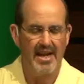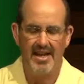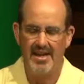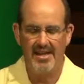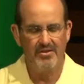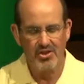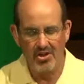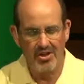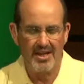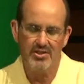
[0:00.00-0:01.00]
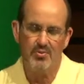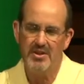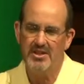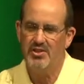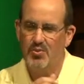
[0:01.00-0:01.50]
And, and there's all kinds of
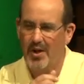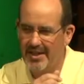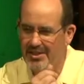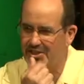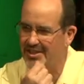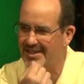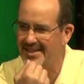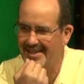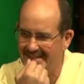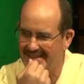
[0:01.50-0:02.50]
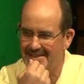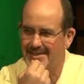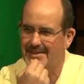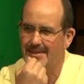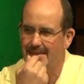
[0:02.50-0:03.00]
reasons why he shouldn't have done
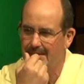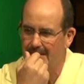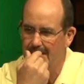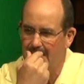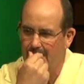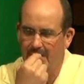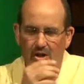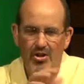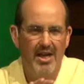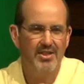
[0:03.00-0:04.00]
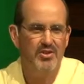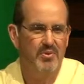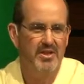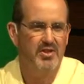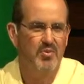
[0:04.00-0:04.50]
this. I mean, all kinds of
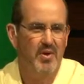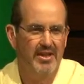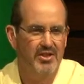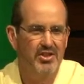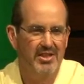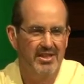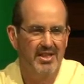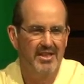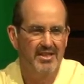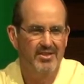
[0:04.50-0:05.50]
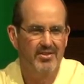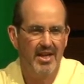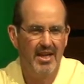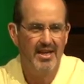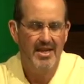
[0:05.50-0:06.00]
reasons why he shouldn't have done this,
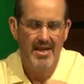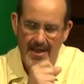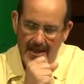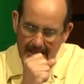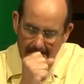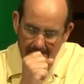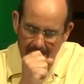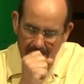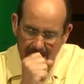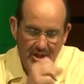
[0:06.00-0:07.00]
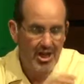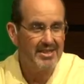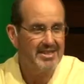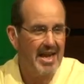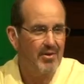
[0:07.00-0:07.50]
okay? Um, child
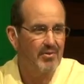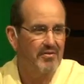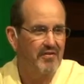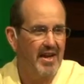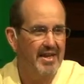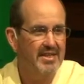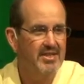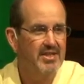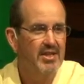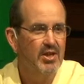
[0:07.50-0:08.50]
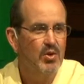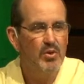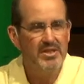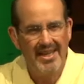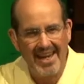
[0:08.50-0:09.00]
sacrifice
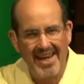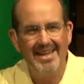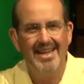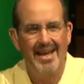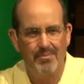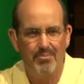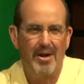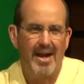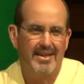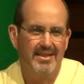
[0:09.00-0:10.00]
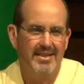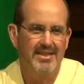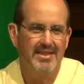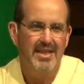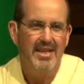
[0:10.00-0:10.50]
was a Canaanite
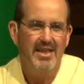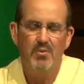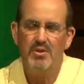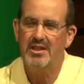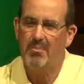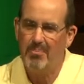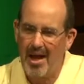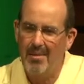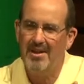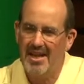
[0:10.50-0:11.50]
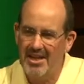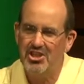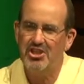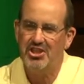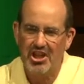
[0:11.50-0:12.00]
practice that was an
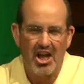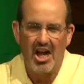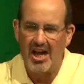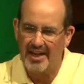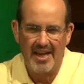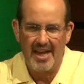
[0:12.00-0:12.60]
abomination to God.